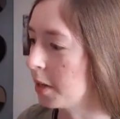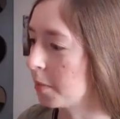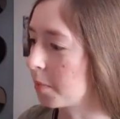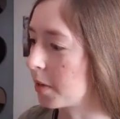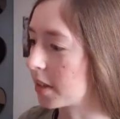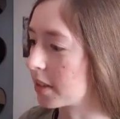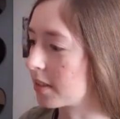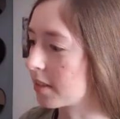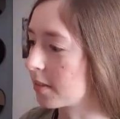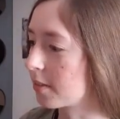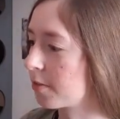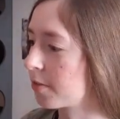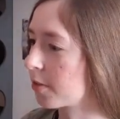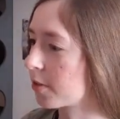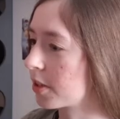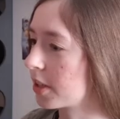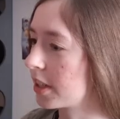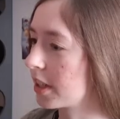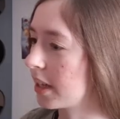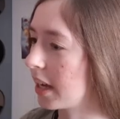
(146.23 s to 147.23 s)
But
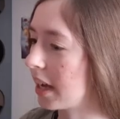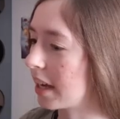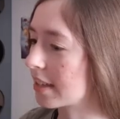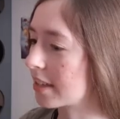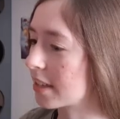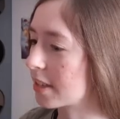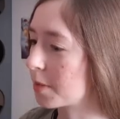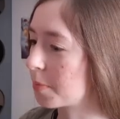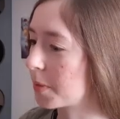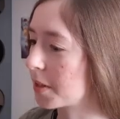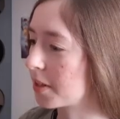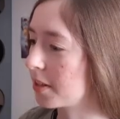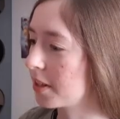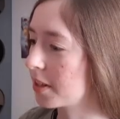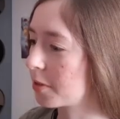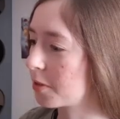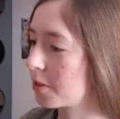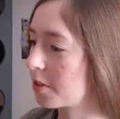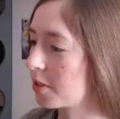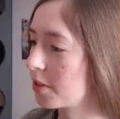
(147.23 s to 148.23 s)
for the Acid Spitter,
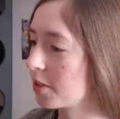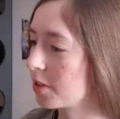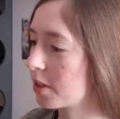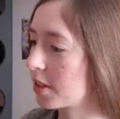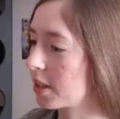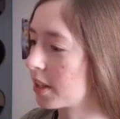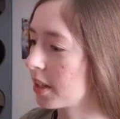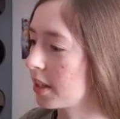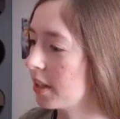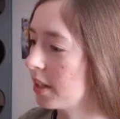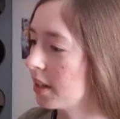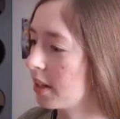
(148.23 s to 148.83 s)
it took